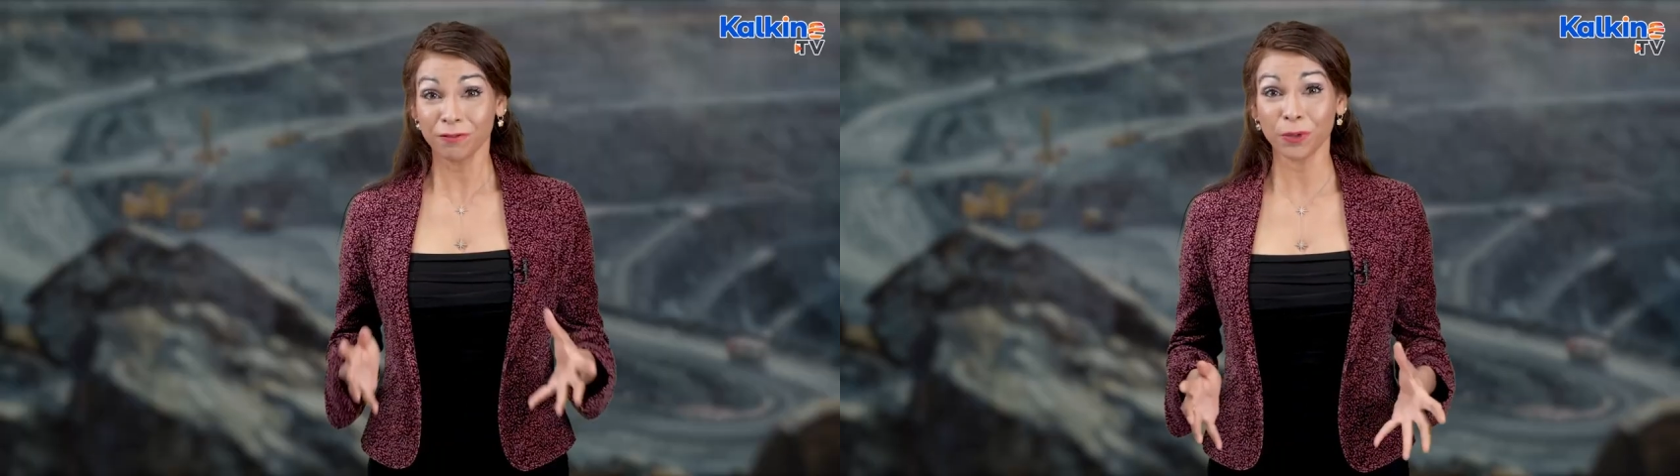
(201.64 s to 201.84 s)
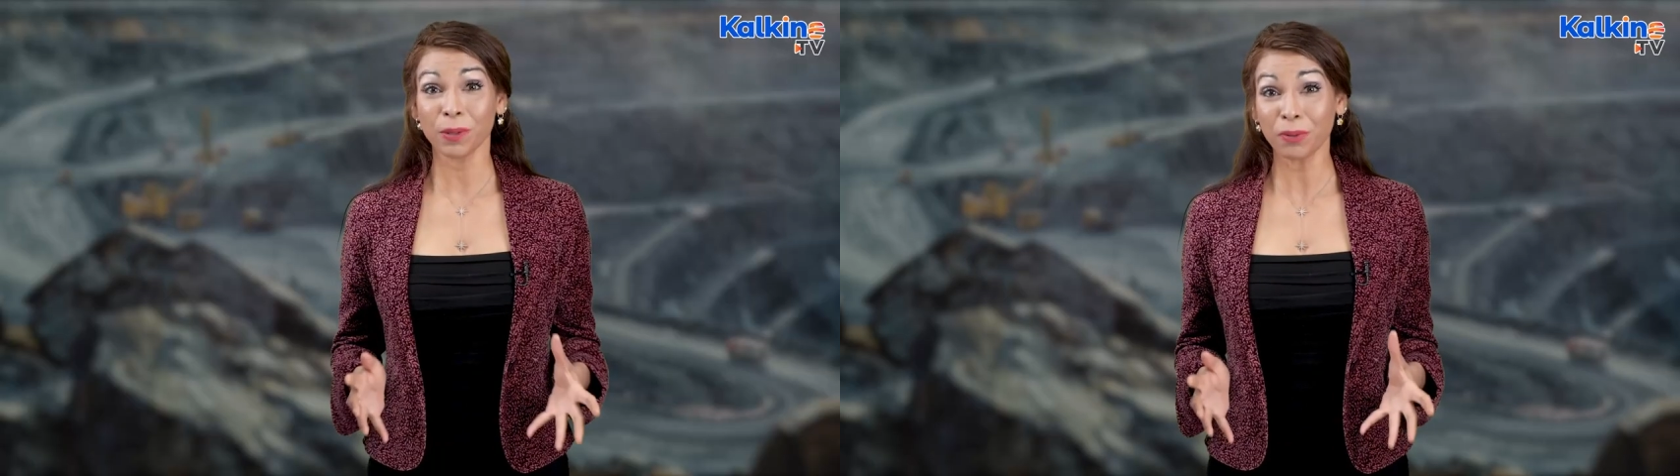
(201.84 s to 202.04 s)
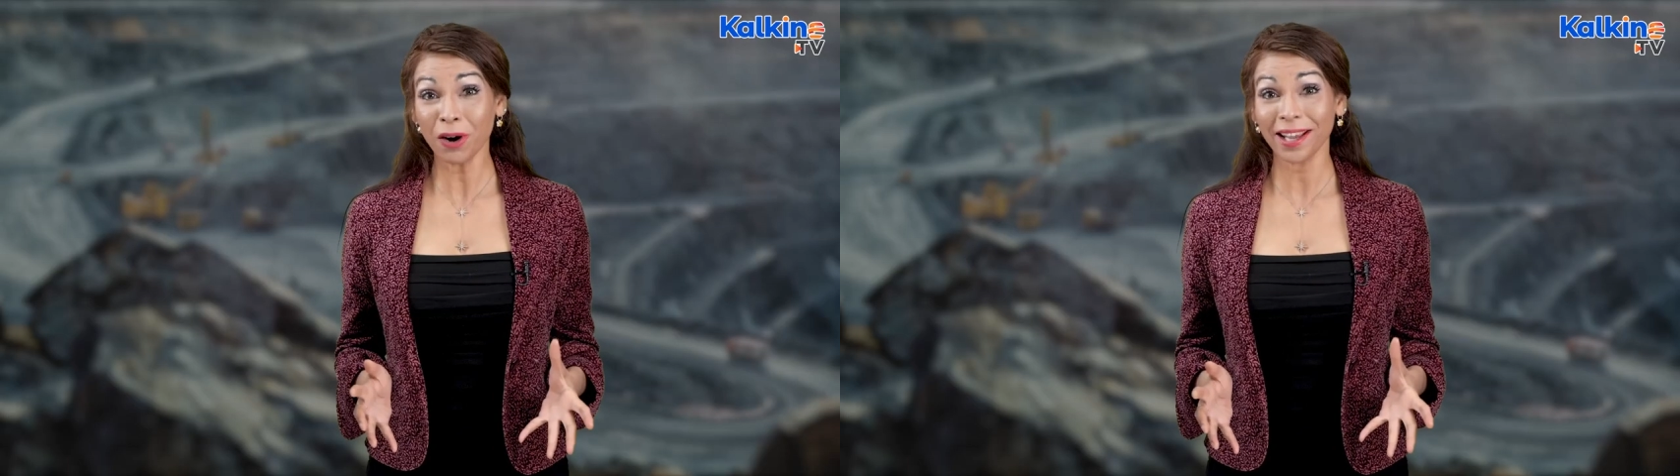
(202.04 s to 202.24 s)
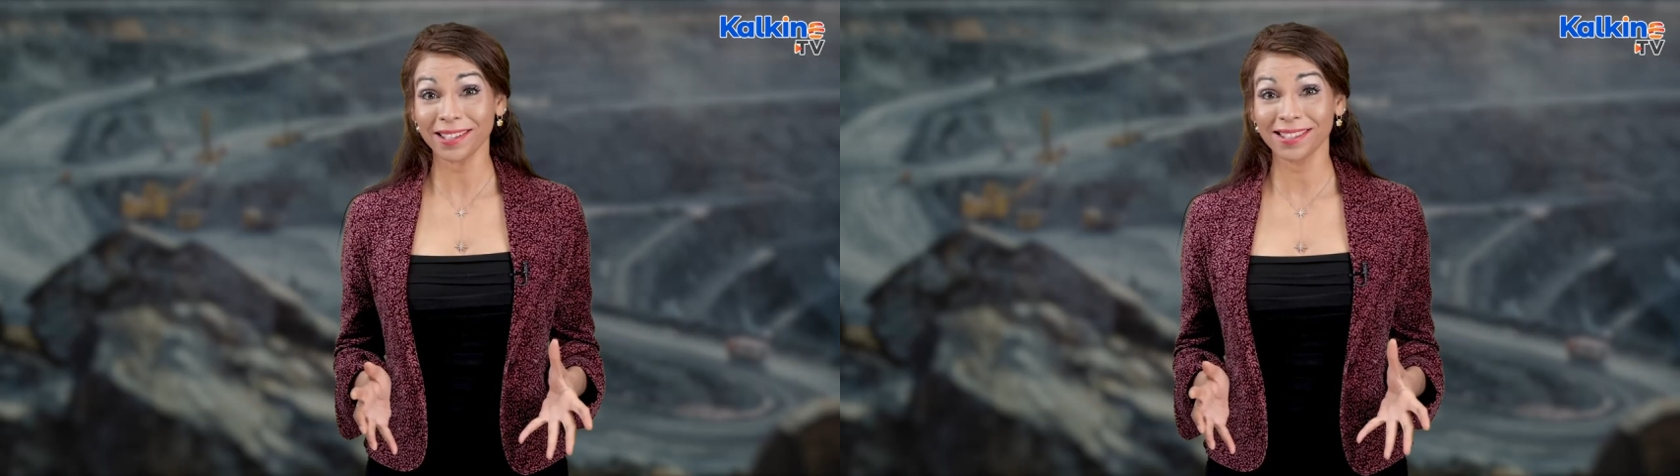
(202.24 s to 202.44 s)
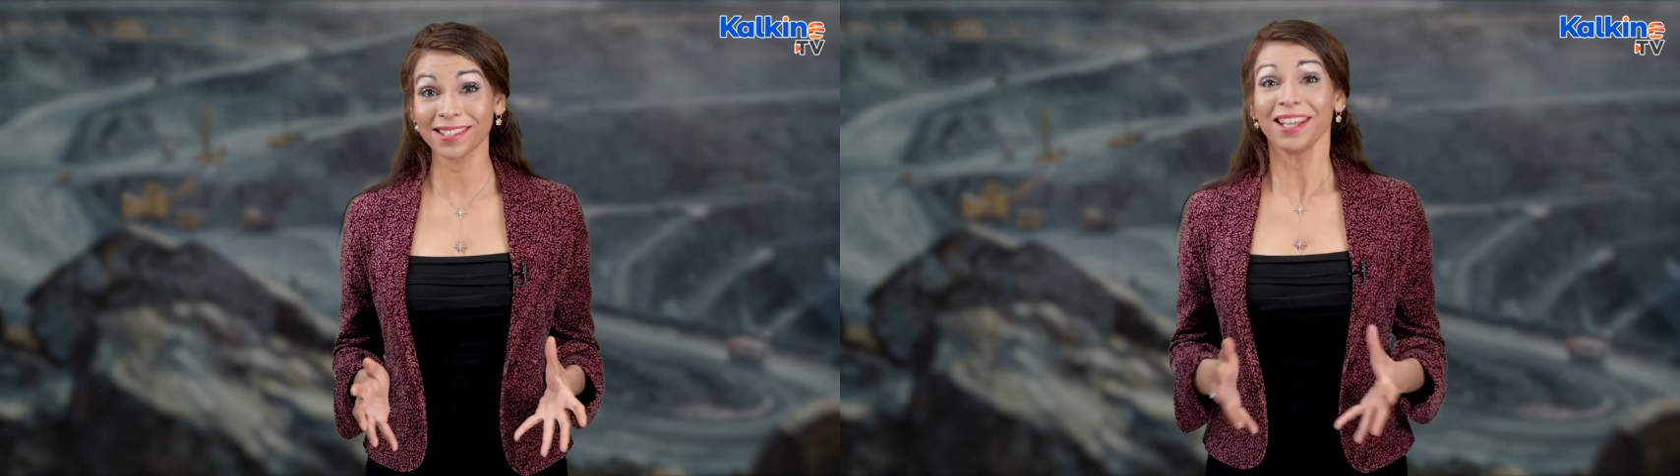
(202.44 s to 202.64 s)
for the
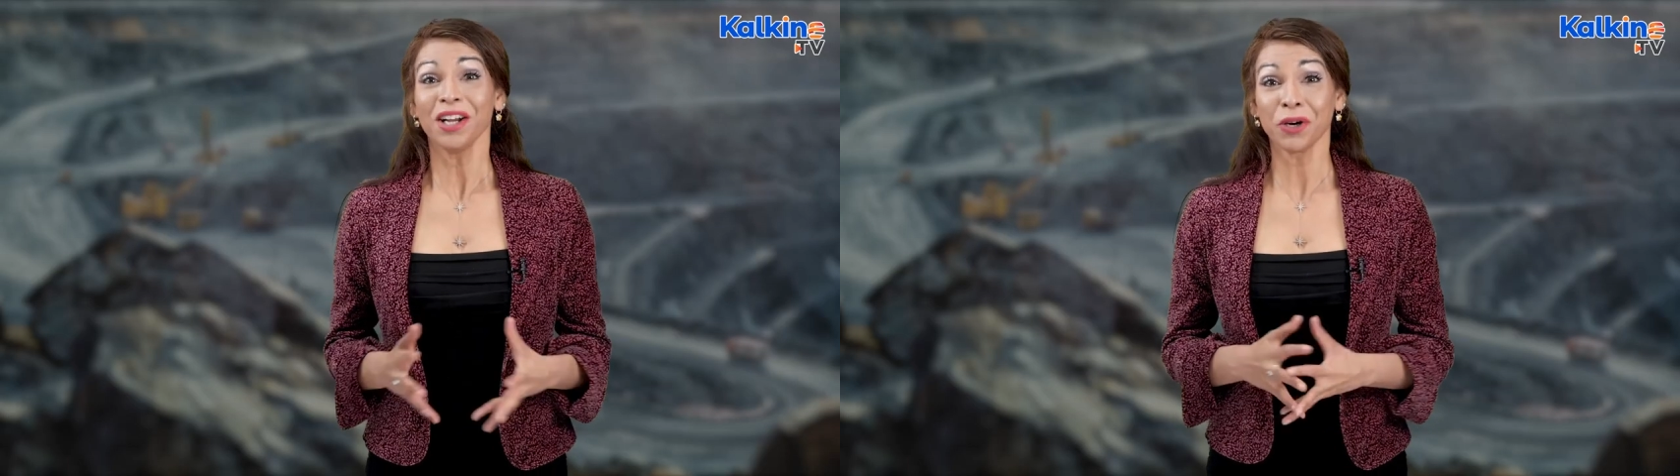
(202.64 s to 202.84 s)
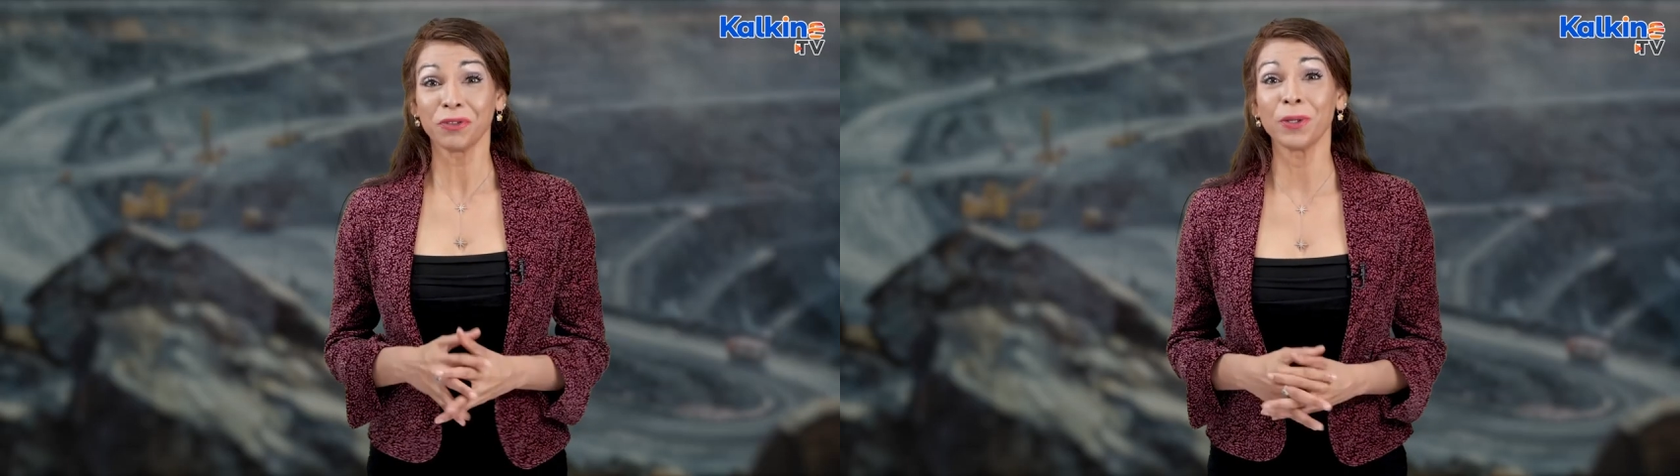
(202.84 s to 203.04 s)
price of